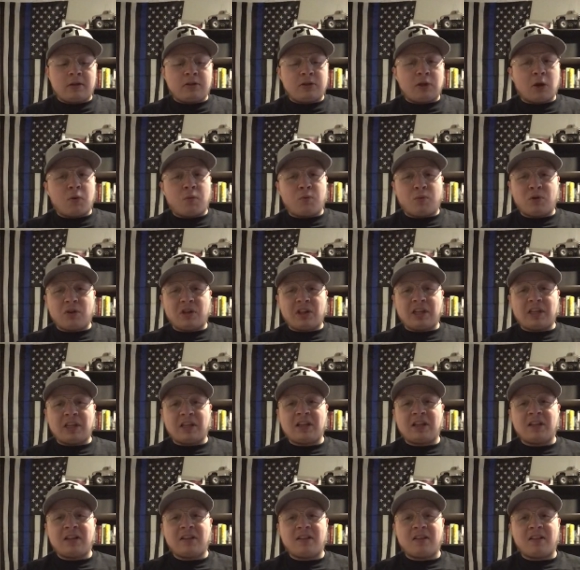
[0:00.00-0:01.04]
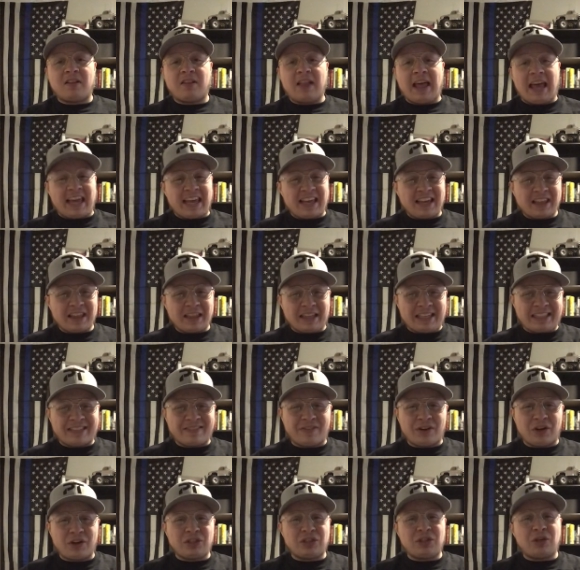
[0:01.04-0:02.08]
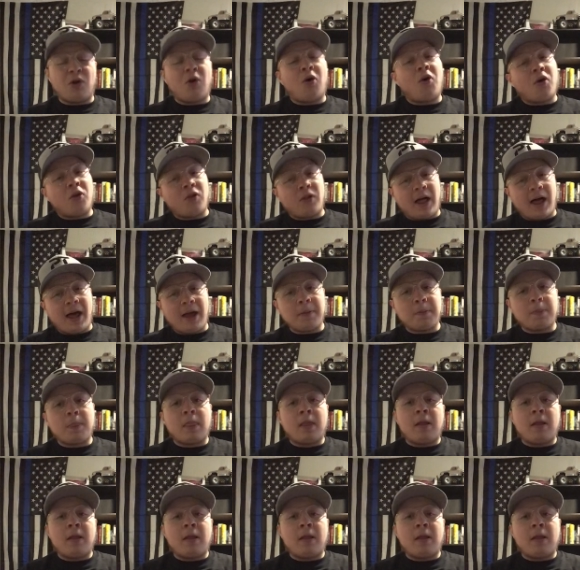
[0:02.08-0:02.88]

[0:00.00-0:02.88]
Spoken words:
don't really like this version a whole lot,